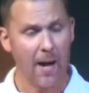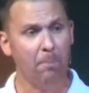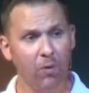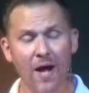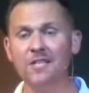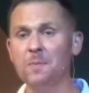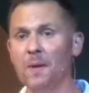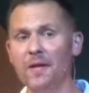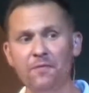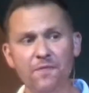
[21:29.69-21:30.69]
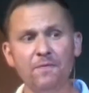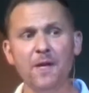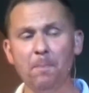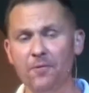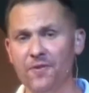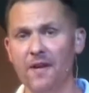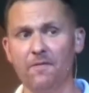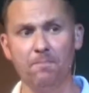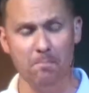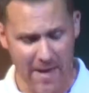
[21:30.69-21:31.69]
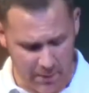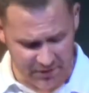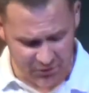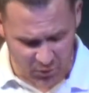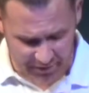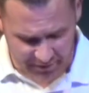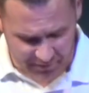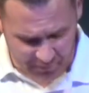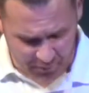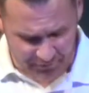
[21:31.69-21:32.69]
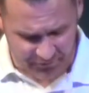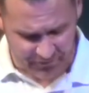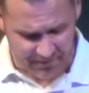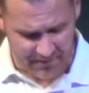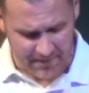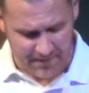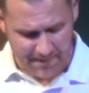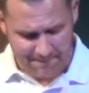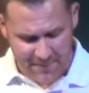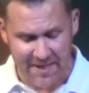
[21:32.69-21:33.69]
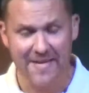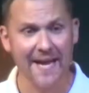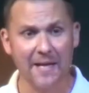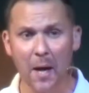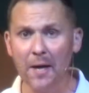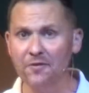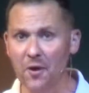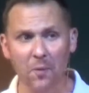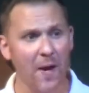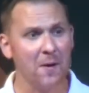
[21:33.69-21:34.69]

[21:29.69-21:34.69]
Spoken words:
Approximately 50% of marriages will end in divorce. And yet God is on